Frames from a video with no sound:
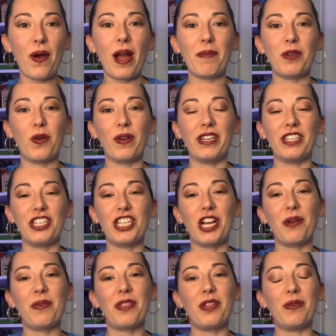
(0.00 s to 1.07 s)
I'm going to
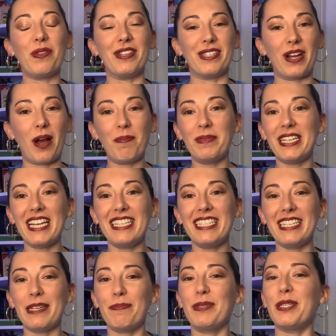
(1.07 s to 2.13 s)
share with you the top 10
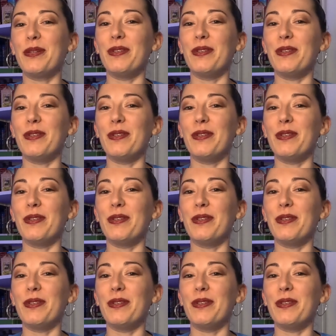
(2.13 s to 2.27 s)
tips